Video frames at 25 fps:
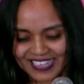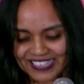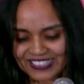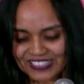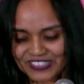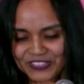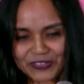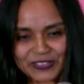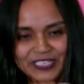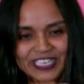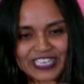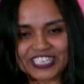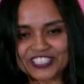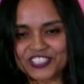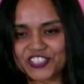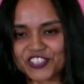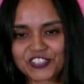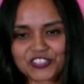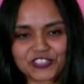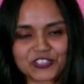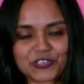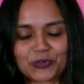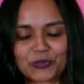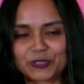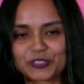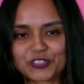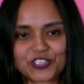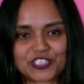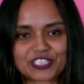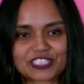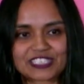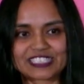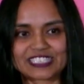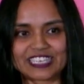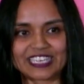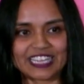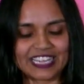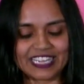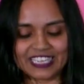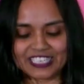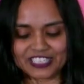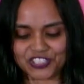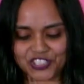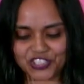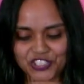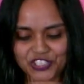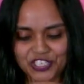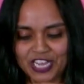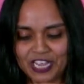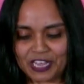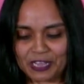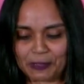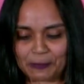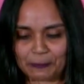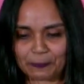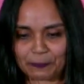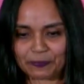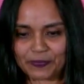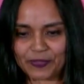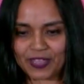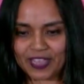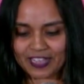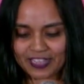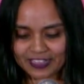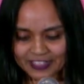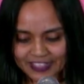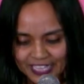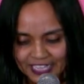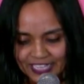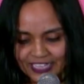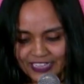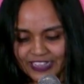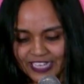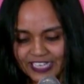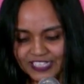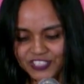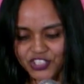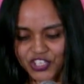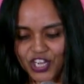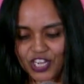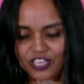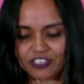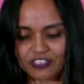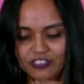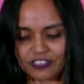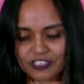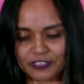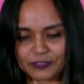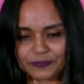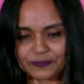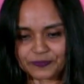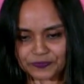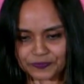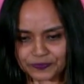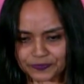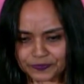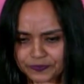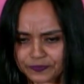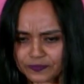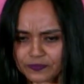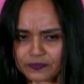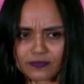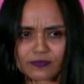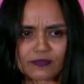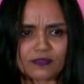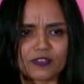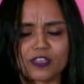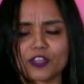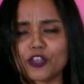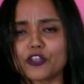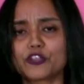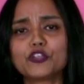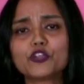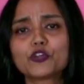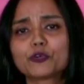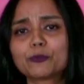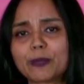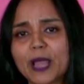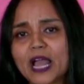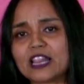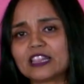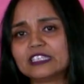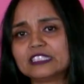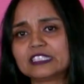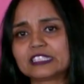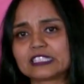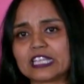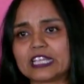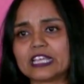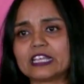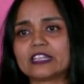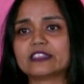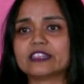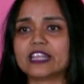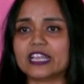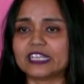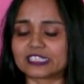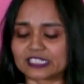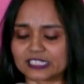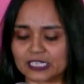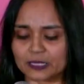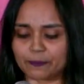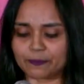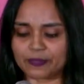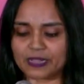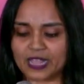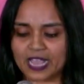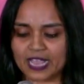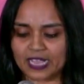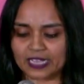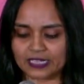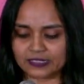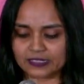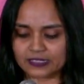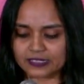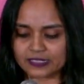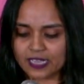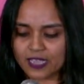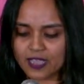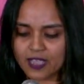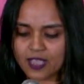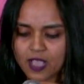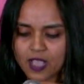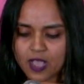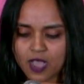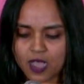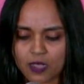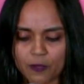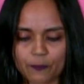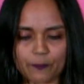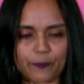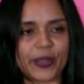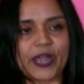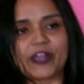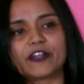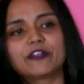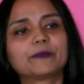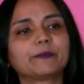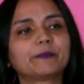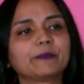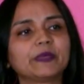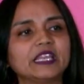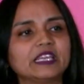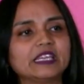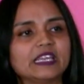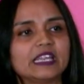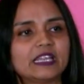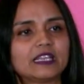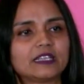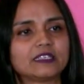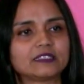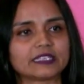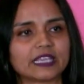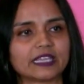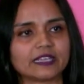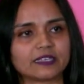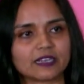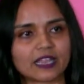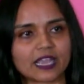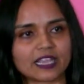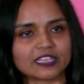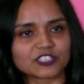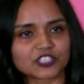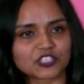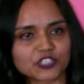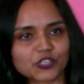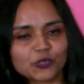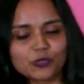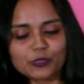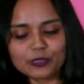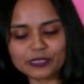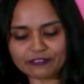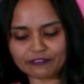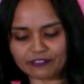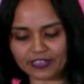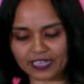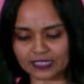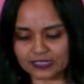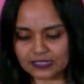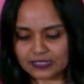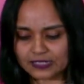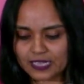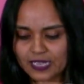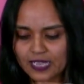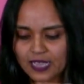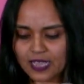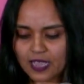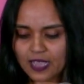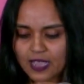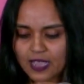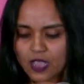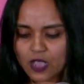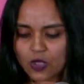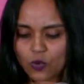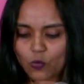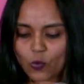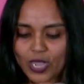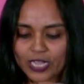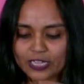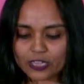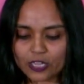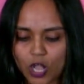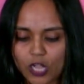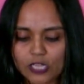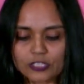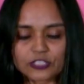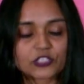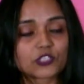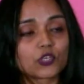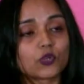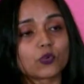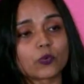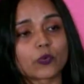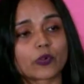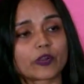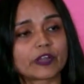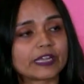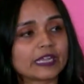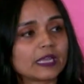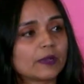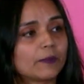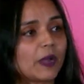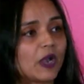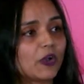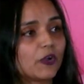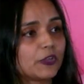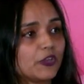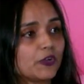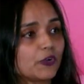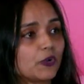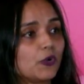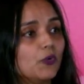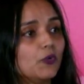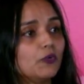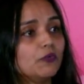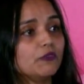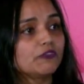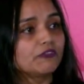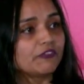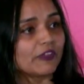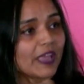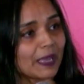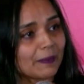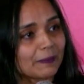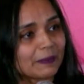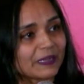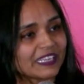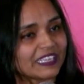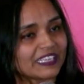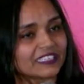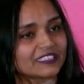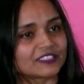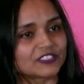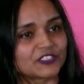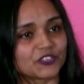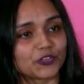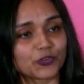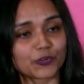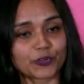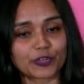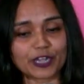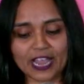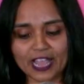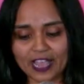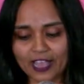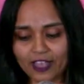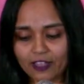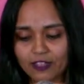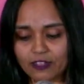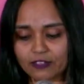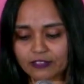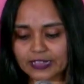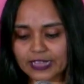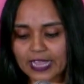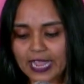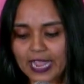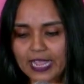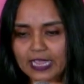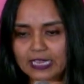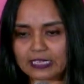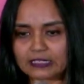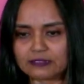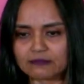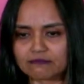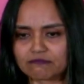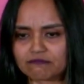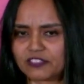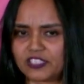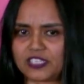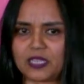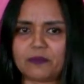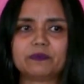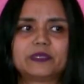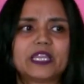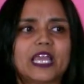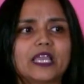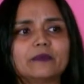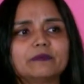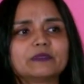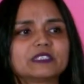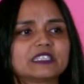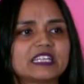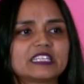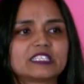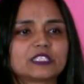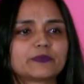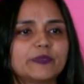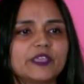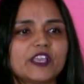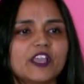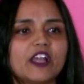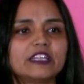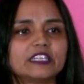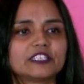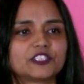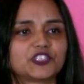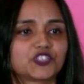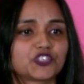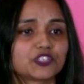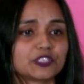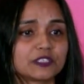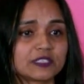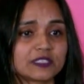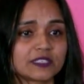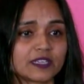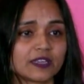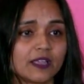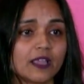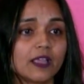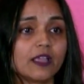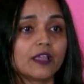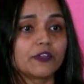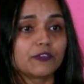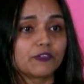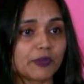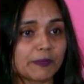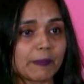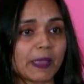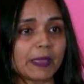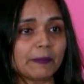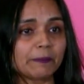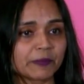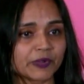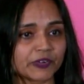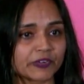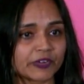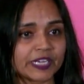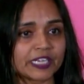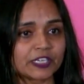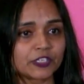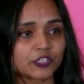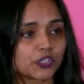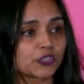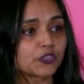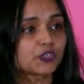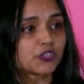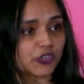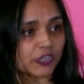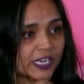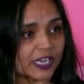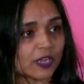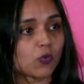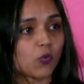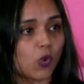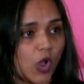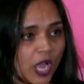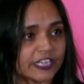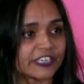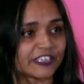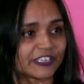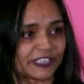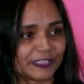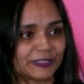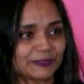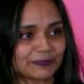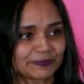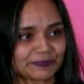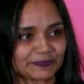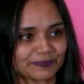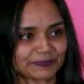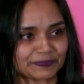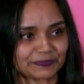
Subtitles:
So teachers don't just teach, they juggle. You're balancing lesson plans, parent meetings, and school events, while also worrying about your own families, your health, and sometimes, let's be honest, just remembering to drink water.